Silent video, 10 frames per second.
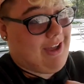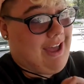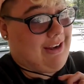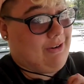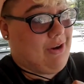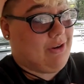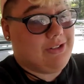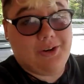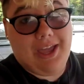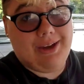I don't know.
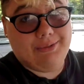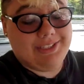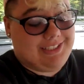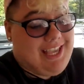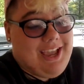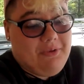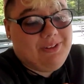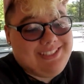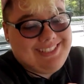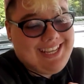Okay, we'll see.
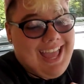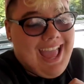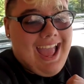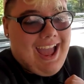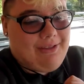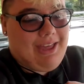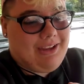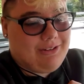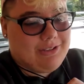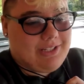We'll see how
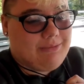that goes.